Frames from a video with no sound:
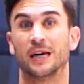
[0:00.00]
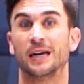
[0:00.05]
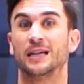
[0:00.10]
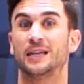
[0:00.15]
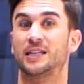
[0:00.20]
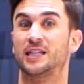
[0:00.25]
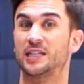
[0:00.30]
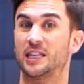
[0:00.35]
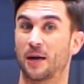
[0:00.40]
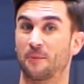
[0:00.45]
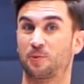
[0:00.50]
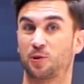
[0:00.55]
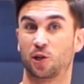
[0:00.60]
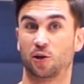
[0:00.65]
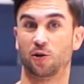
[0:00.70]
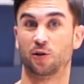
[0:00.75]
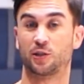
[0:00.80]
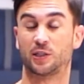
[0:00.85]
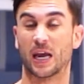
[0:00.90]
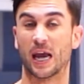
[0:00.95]
Steps that
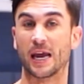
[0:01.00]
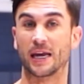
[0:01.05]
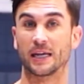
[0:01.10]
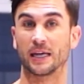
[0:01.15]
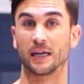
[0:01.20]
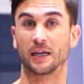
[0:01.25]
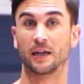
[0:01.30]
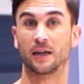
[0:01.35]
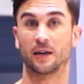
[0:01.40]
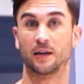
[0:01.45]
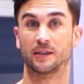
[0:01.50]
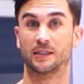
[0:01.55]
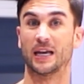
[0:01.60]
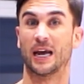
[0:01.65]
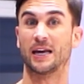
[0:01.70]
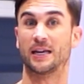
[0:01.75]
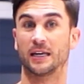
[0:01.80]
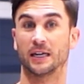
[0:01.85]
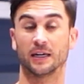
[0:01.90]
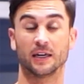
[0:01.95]
are
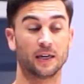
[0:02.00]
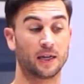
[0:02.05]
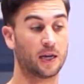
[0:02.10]
taken